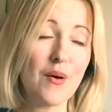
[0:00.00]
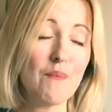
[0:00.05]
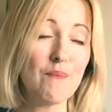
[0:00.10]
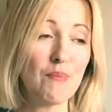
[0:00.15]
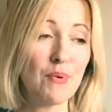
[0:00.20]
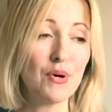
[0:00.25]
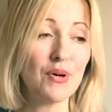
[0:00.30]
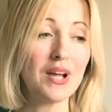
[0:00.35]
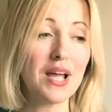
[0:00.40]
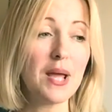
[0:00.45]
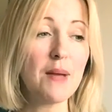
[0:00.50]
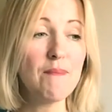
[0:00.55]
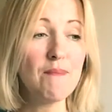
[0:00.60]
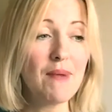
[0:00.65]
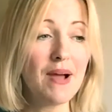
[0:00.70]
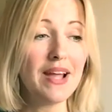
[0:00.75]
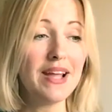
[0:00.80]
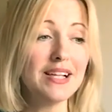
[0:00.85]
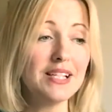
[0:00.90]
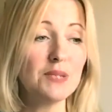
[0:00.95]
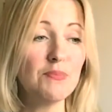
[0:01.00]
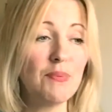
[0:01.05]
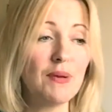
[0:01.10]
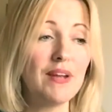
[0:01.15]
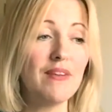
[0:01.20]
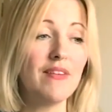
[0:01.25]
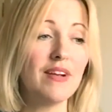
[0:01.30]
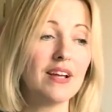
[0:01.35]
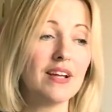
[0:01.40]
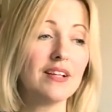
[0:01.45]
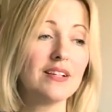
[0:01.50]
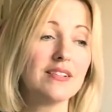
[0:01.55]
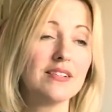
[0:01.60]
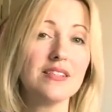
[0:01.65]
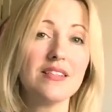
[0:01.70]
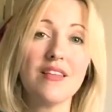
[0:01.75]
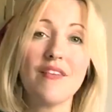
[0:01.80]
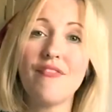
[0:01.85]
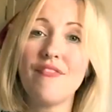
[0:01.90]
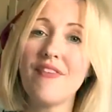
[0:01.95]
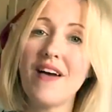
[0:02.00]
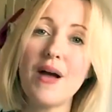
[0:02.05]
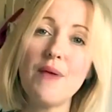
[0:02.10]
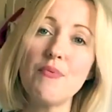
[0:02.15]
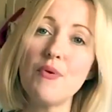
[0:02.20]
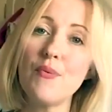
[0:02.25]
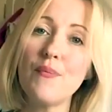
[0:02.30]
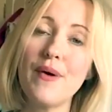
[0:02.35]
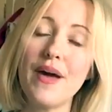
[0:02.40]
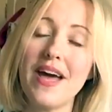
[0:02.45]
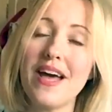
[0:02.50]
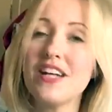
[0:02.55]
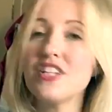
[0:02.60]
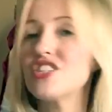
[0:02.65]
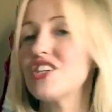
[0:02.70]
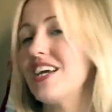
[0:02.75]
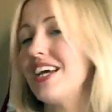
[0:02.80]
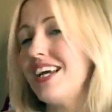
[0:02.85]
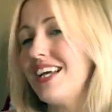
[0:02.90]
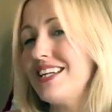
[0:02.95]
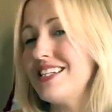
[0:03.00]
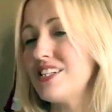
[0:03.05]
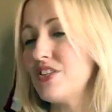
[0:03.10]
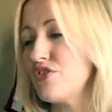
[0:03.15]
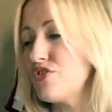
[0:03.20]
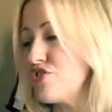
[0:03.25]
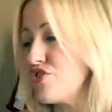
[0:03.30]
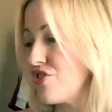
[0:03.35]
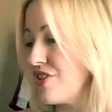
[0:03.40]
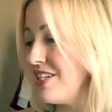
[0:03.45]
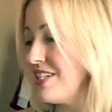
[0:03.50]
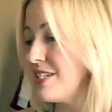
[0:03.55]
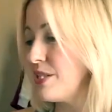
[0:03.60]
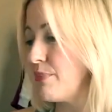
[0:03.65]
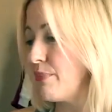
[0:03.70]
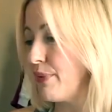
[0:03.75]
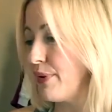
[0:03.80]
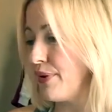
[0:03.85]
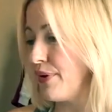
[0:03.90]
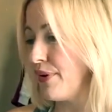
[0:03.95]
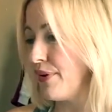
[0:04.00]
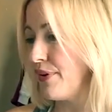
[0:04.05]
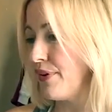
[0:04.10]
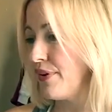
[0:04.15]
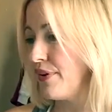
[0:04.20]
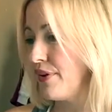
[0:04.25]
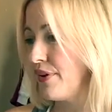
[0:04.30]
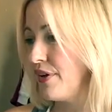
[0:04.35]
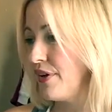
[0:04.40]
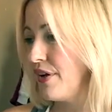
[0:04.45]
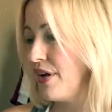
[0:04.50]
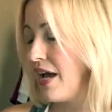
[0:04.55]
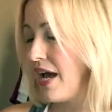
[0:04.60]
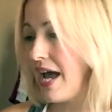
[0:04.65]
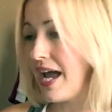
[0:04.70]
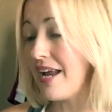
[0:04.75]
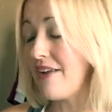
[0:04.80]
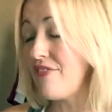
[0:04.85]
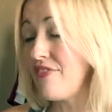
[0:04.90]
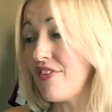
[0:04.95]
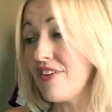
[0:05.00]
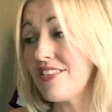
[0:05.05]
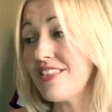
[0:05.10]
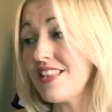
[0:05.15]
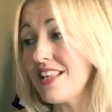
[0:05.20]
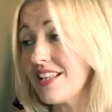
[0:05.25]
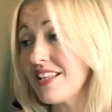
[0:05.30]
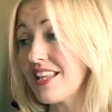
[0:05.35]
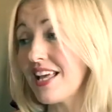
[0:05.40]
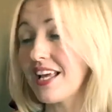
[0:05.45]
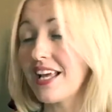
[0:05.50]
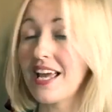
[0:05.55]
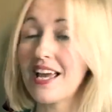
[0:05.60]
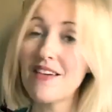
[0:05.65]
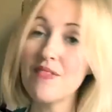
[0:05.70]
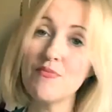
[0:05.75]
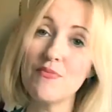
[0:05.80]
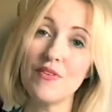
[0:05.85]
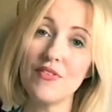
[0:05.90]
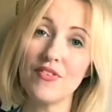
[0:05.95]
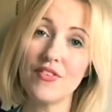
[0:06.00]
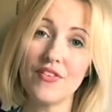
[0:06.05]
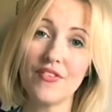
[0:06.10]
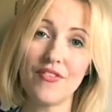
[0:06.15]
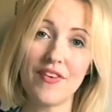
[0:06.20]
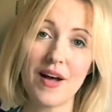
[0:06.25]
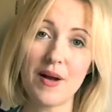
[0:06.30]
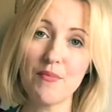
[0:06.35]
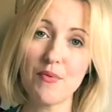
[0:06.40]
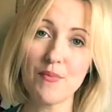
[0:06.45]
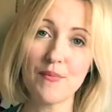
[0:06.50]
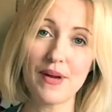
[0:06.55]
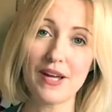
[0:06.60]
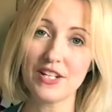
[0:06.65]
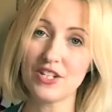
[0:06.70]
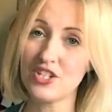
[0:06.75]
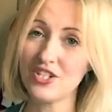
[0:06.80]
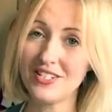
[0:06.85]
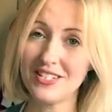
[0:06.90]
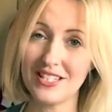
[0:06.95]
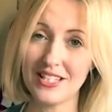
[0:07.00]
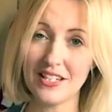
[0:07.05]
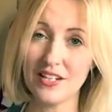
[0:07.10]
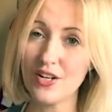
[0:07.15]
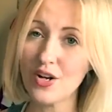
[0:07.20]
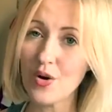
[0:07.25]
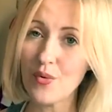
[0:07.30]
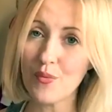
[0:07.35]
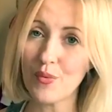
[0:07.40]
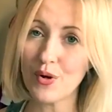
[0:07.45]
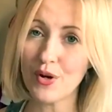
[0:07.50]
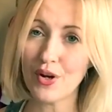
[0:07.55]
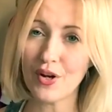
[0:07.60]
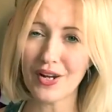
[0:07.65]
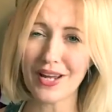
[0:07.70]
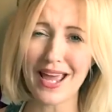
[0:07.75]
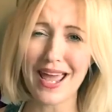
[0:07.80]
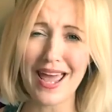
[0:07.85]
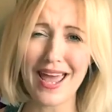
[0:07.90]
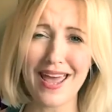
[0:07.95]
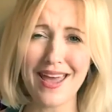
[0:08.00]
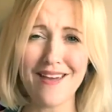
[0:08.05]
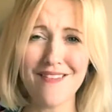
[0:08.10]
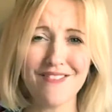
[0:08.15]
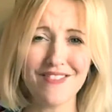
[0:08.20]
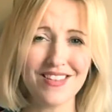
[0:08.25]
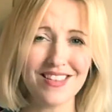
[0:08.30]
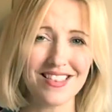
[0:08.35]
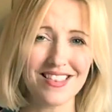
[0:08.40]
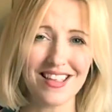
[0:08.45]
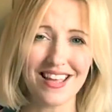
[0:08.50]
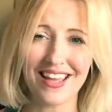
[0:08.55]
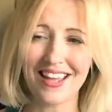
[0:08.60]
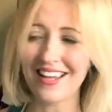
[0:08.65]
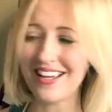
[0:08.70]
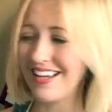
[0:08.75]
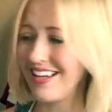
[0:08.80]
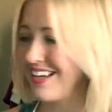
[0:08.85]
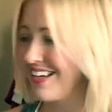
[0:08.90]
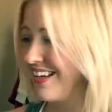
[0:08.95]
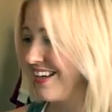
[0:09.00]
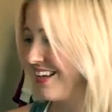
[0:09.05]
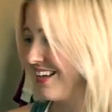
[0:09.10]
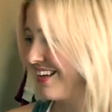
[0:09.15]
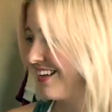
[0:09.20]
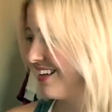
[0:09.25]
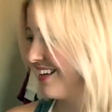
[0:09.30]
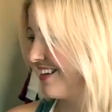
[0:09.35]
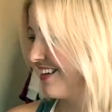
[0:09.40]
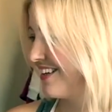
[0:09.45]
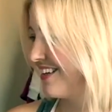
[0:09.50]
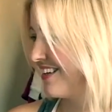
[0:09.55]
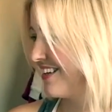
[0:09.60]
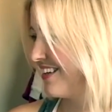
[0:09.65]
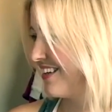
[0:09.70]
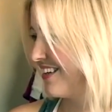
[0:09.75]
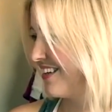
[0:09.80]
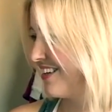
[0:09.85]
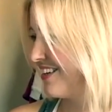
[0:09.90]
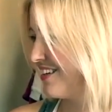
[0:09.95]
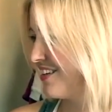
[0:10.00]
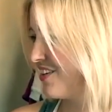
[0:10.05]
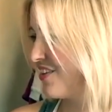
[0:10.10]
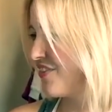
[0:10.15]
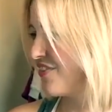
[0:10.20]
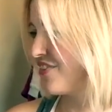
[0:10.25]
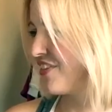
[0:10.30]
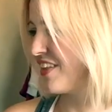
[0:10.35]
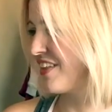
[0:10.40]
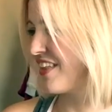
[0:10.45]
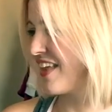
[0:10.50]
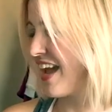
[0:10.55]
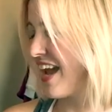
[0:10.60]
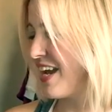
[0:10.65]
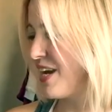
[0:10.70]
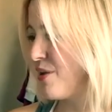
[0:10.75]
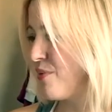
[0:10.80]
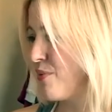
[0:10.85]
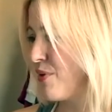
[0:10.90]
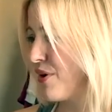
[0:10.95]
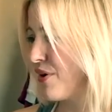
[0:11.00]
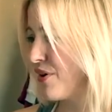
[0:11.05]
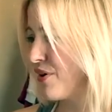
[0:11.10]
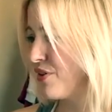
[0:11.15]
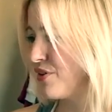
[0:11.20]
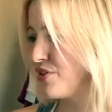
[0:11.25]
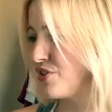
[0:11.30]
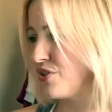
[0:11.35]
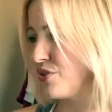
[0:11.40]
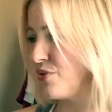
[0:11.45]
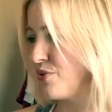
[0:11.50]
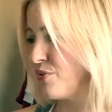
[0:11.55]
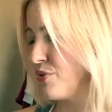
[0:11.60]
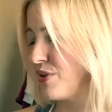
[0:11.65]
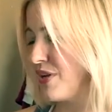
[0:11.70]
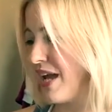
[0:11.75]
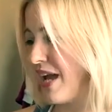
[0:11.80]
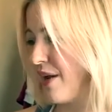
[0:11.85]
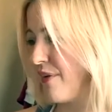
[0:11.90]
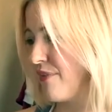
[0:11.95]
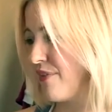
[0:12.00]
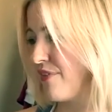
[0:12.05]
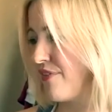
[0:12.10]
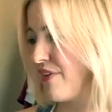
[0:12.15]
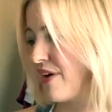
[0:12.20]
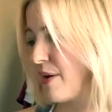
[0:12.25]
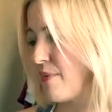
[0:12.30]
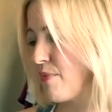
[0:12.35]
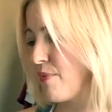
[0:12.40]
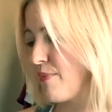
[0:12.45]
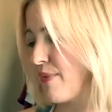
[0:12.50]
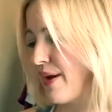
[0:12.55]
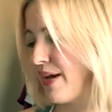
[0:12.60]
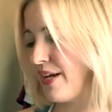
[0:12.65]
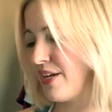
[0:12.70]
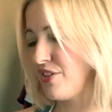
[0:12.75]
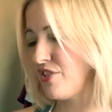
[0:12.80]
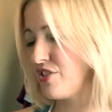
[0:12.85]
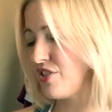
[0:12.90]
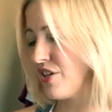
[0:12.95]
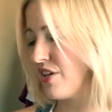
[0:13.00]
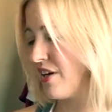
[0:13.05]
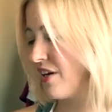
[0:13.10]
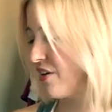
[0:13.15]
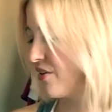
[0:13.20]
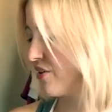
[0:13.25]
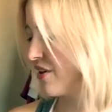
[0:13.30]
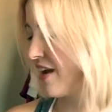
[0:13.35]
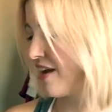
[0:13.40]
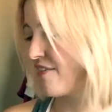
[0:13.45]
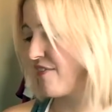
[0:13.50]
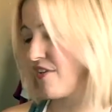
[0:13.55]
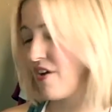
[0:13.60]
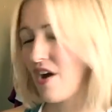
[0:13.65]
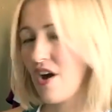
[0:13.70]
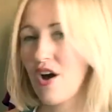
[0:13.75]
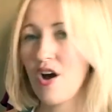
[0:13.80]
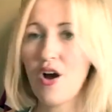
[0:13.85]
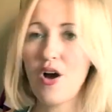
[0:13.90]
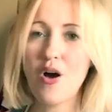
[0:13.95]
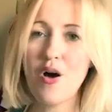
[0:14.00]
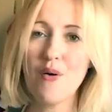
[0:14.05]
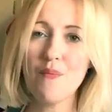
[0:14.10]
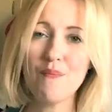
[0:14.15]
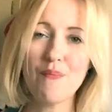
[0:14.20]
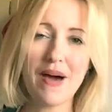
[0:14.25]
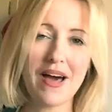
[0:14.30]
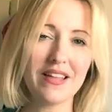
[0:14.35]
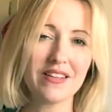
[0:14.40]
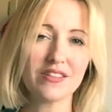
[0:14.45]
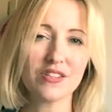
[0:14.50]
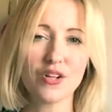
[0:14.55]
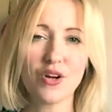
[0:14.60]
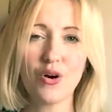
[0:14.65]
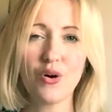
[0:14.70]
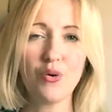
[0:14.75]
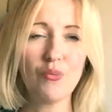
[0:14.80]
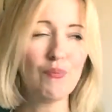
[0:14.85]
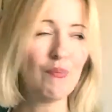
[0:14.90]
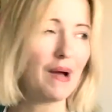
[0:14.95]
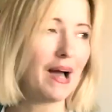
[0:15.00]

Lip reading: But in my experience, the fibromyalgia is untreatable. Everything they gave me for the fibromyalgia did not work. Everything. Nothing anyone could do would help the fibromyalgia. I could have hot baths, cold